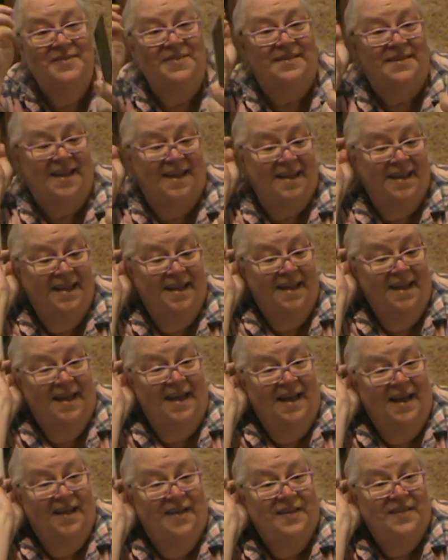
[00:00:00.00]
for the day.
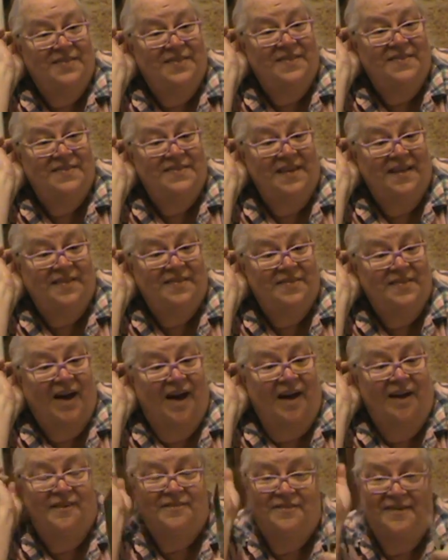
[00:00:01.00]
The Six
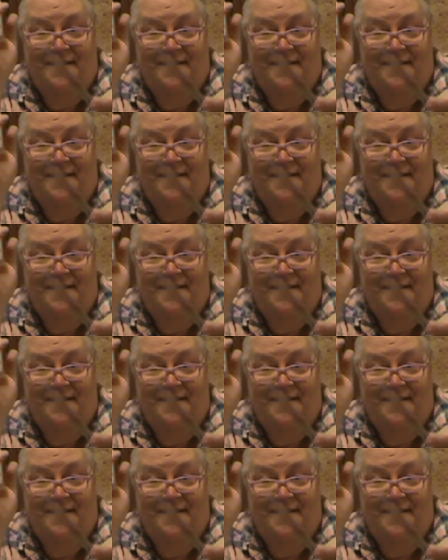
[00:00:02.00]
of